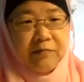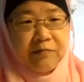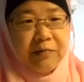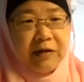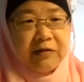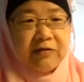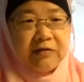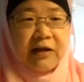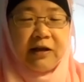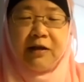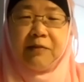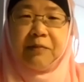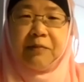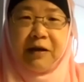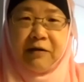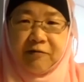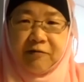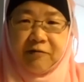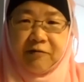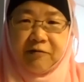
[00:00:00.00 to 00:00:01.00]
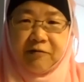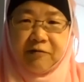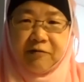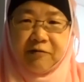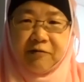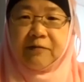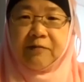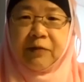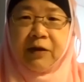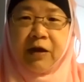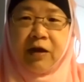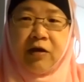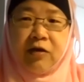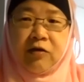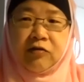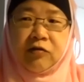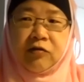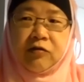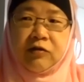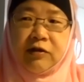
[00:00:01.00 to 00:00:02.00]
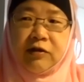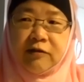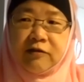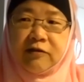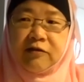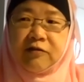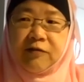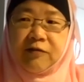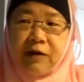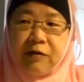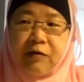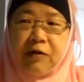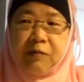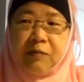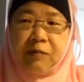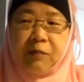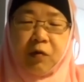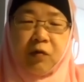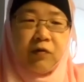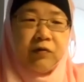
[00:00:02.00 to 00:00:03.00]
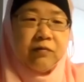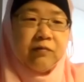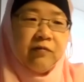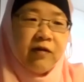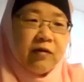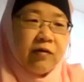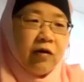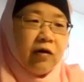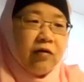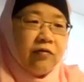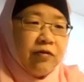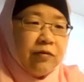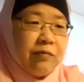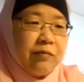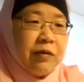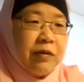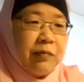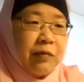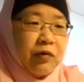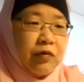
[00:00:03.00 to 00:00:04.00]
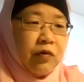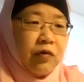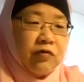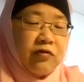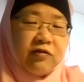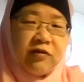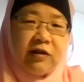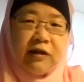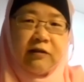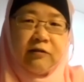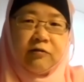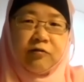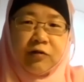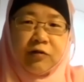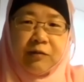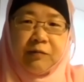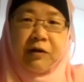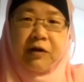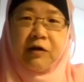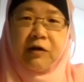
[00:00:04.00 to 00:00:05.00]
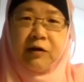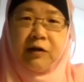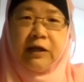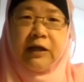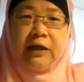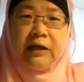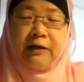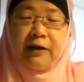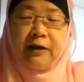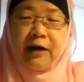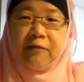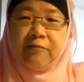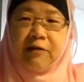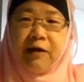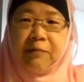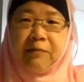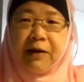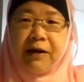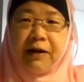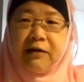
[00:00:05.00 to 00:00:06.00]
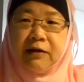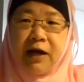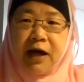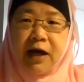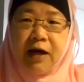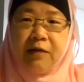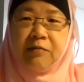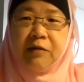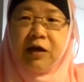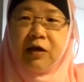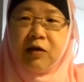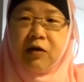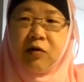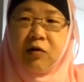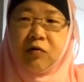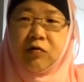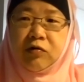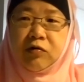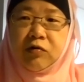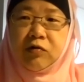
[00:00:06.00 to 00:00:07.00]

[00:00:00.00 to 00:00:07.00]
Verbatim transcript: basically been infected. So this is very important. Very often people don't seek treatment early enough. And by the time they go